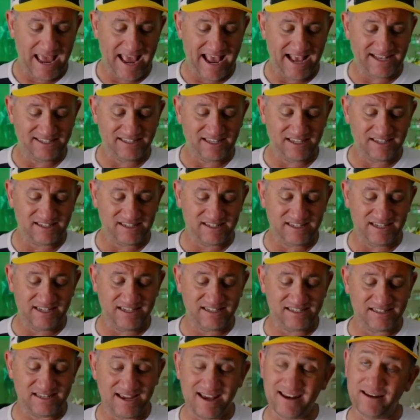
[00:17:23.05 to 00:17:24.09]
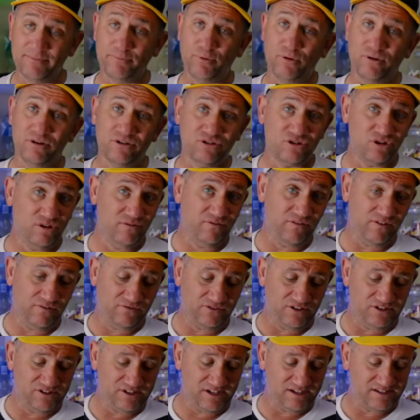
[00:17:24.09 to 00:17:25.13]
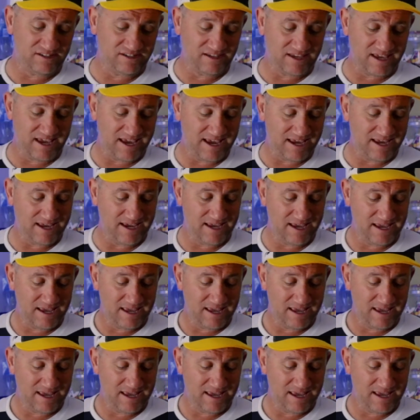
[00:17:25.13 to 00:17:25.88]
SSD starting point of 256 gig.